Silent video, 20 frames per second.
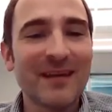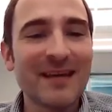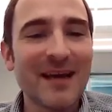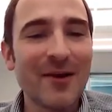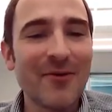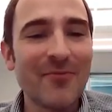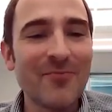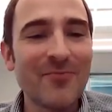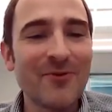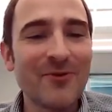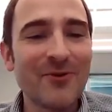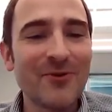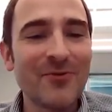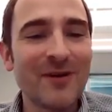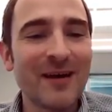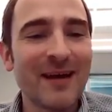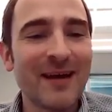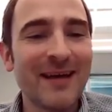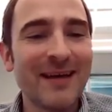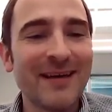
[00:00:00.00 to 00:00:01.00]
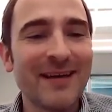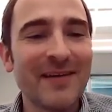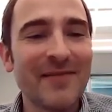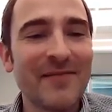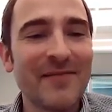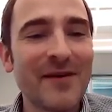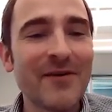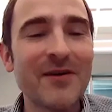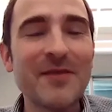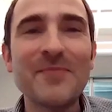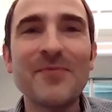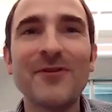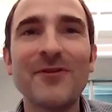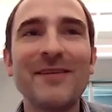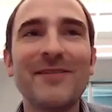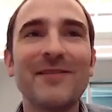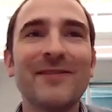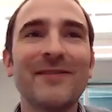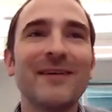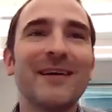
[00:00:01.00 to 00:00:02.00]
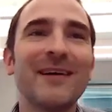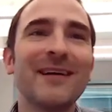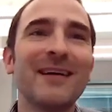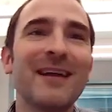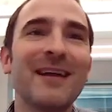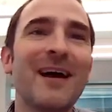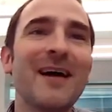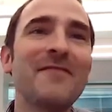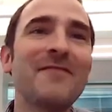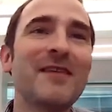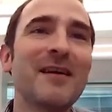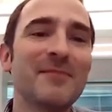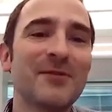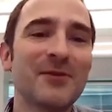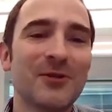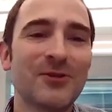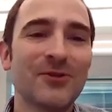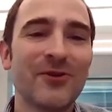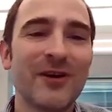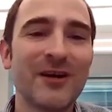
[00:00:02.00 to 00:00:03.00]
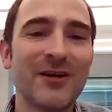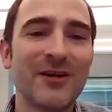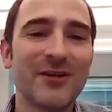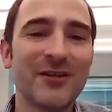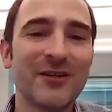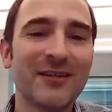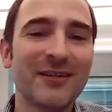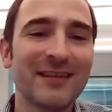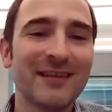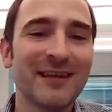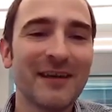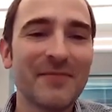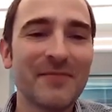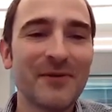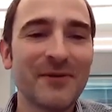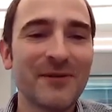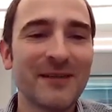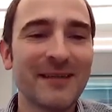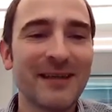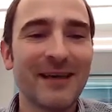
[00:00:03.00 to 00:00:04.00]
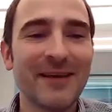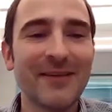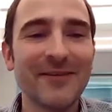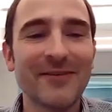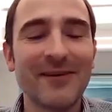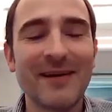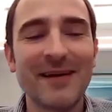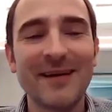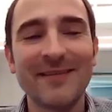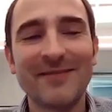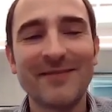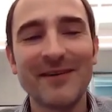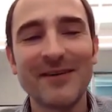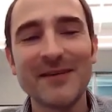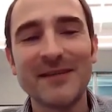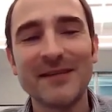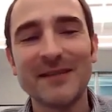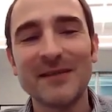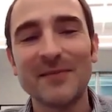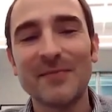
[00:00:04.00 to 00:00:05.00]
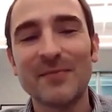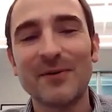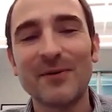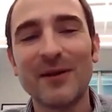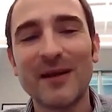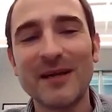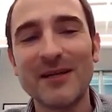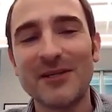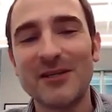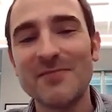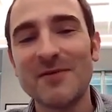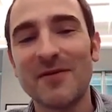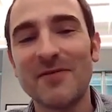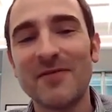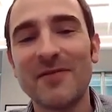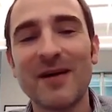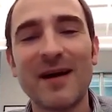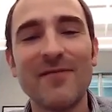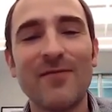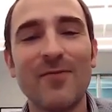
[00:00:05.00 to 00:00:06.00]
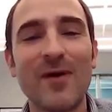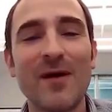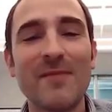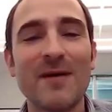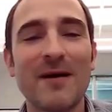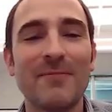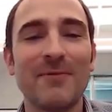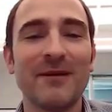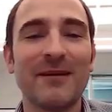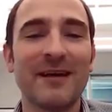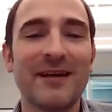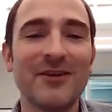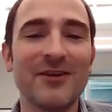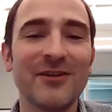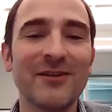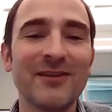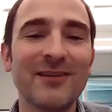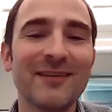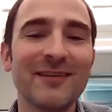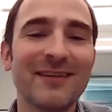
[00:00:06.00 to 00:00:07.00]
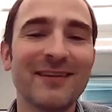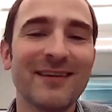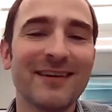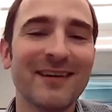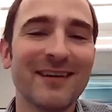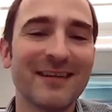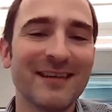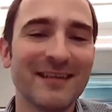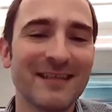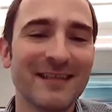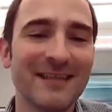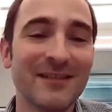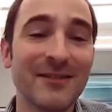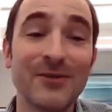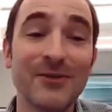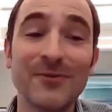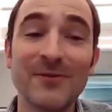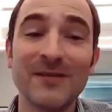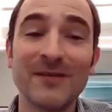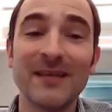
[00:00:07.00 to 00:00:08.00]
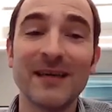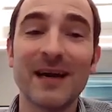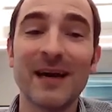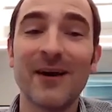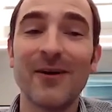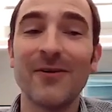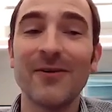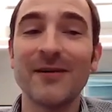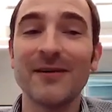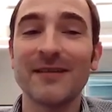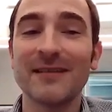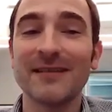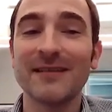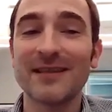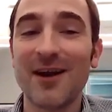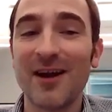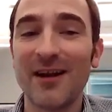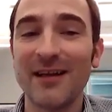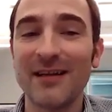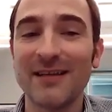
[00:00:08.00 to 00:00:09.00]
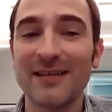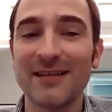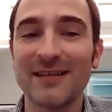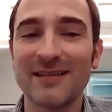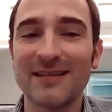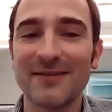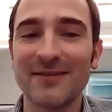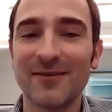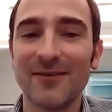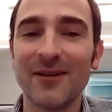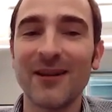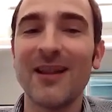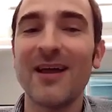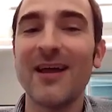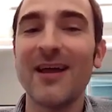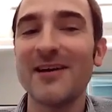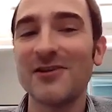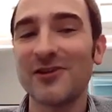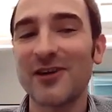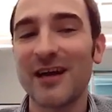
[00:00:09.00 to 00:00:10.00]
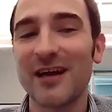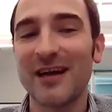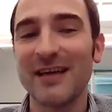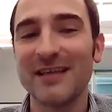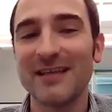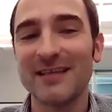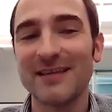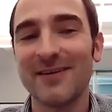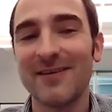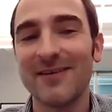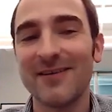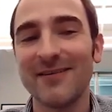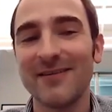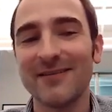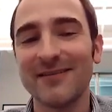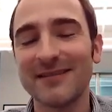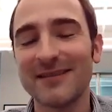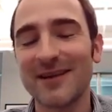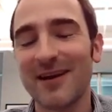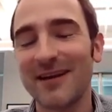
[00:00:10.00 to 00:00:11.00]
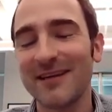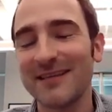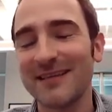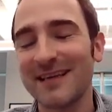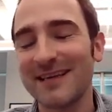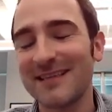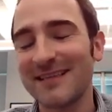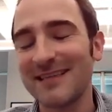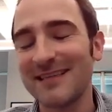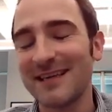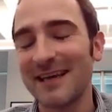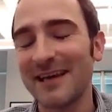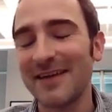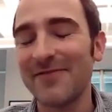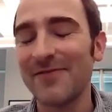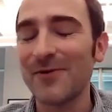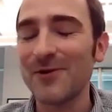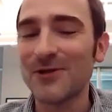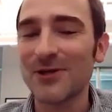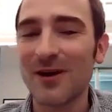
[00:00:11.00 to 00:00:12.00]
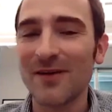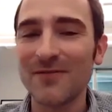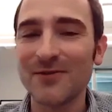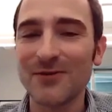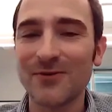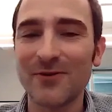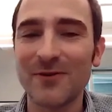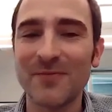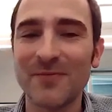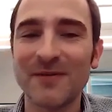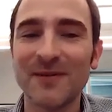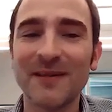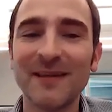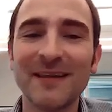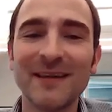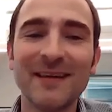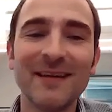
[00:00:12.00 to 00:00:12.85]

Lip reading: Now I'll do a very brief live demonstration. I put together a very simple HTML5 web application. This is using our Solace Sol Client JS, our Solace SDK for JavaScript.